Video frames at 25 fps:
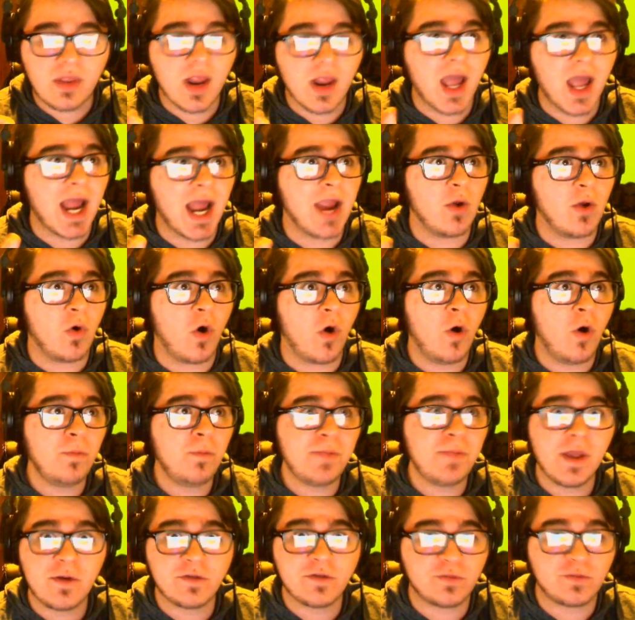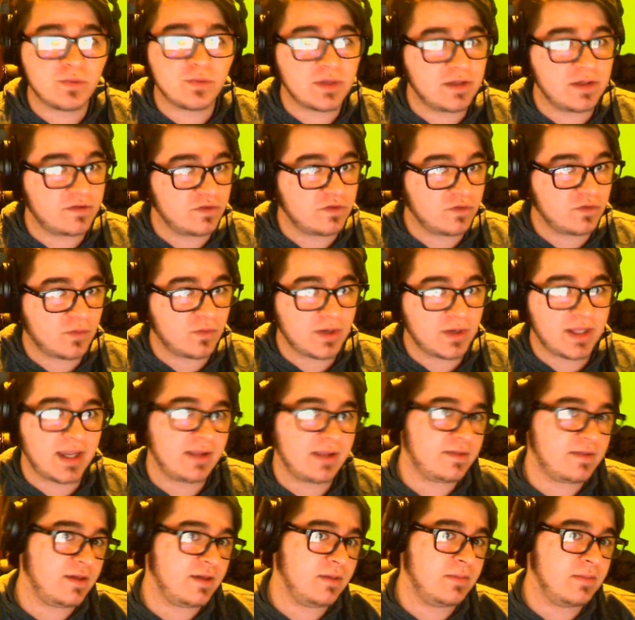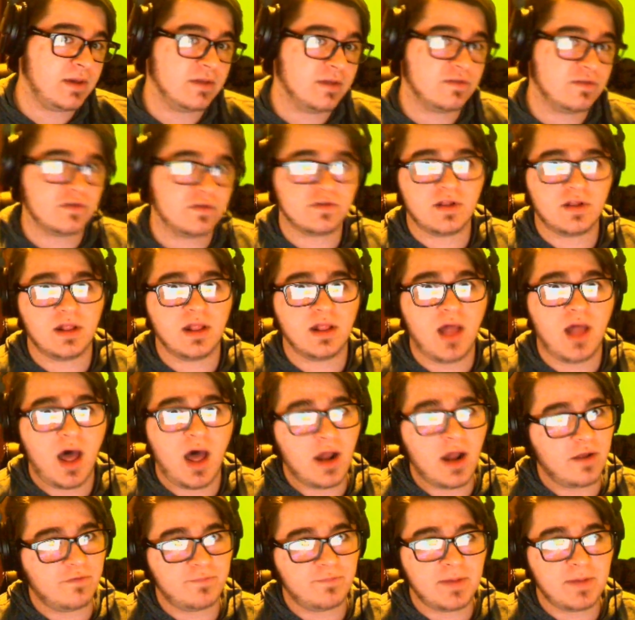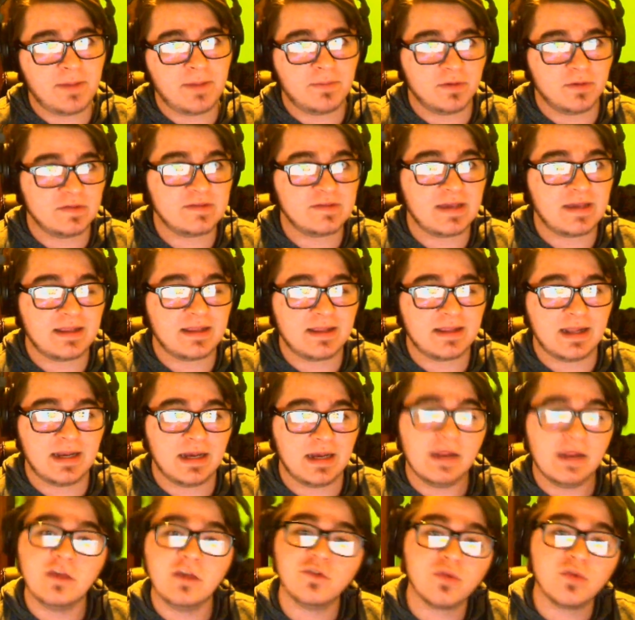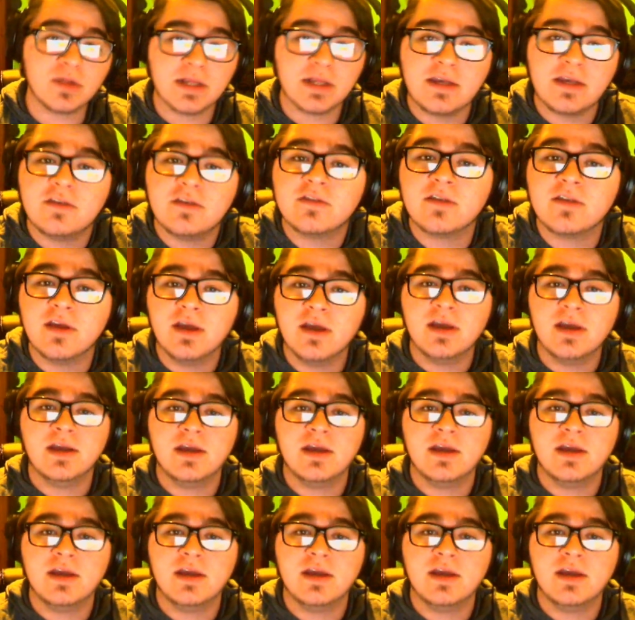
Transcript: I hope that it's released in 2018, because there's a lot of people saying that it is released